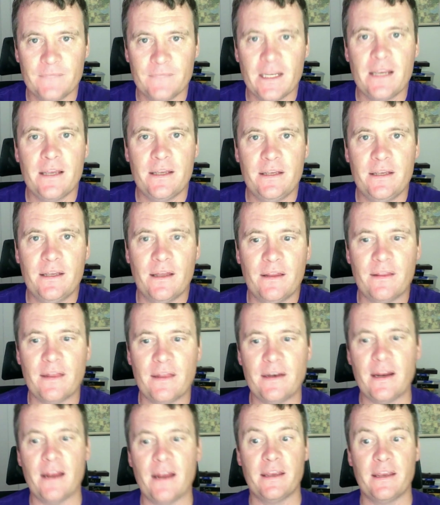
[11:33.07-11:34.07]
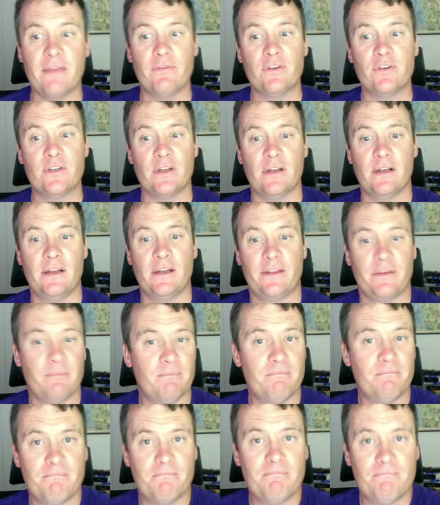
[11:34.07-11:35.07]
give it to let them
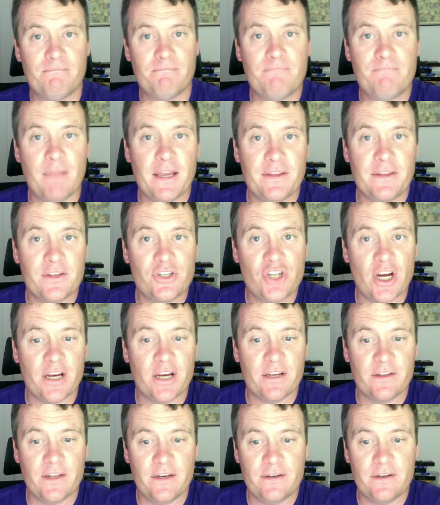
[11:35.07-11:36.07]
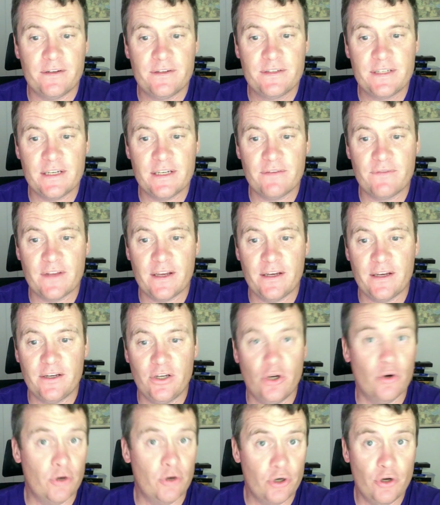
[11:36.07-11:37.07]
make the check and then see if
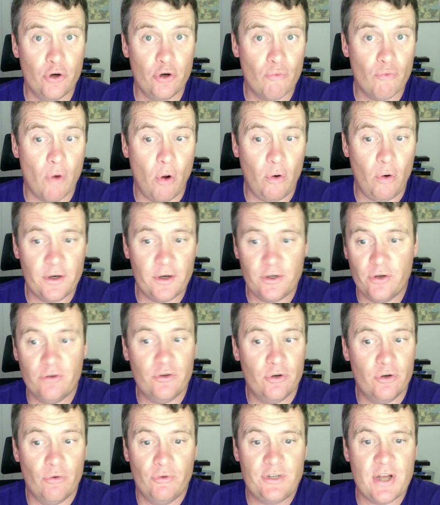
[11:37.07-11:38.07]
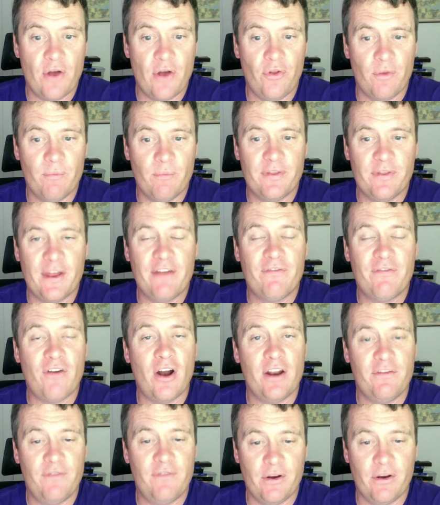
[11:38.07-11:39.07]
you roll it and you'll tell them if they
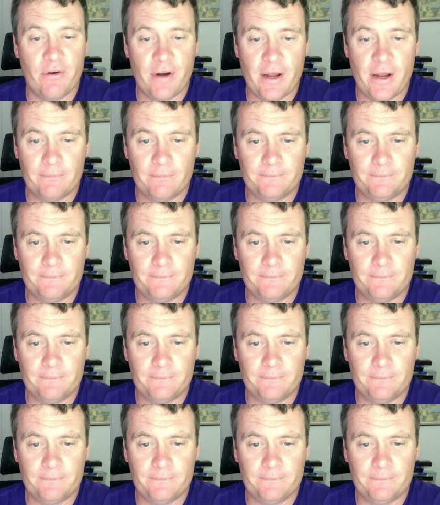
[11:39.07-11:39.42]
finally figure it out.